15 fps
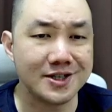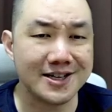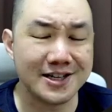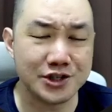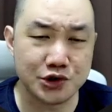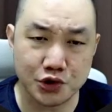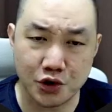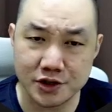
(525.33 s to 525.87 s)

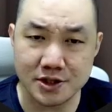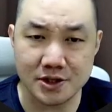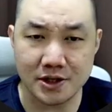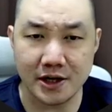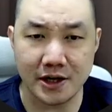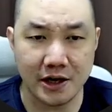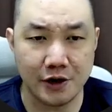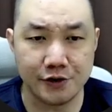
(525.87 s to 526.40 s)
exhausted
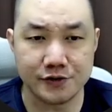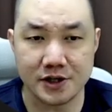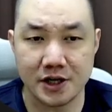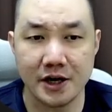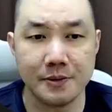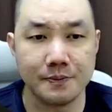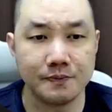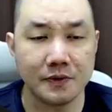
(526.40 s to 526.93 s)
and out of
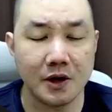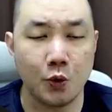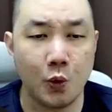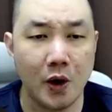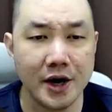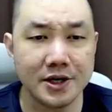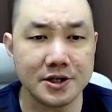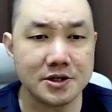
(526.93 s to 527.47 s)
time? And
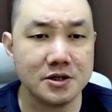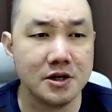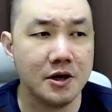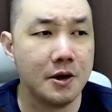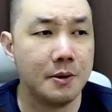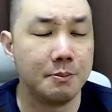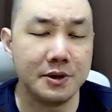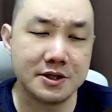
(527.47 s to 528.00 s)
why does
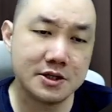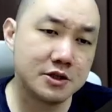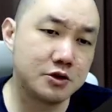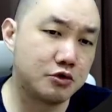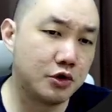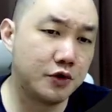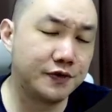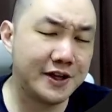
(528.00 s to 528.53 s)
business
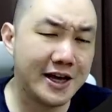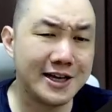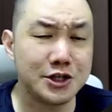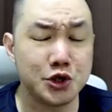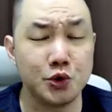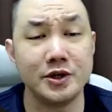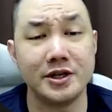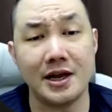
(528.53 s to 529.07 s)
growth take
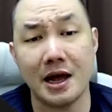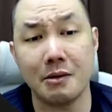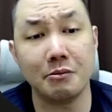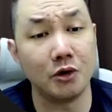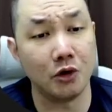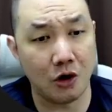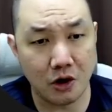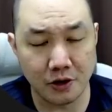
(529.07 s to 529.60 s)
so damn
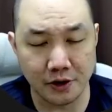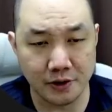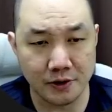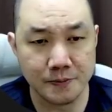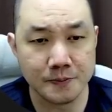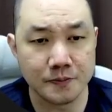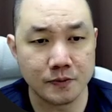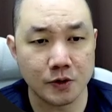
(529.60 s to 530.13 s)
long?
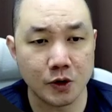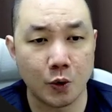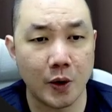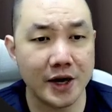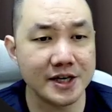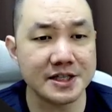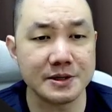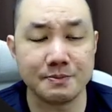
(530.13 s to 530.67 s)
Why
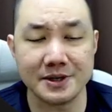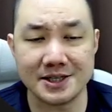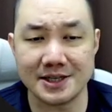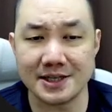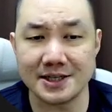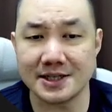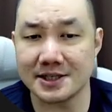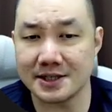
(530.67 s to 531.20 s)
is a business
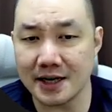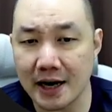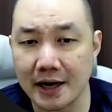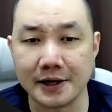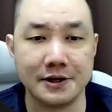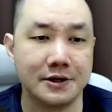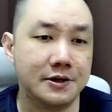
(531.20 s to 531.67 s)
stuck?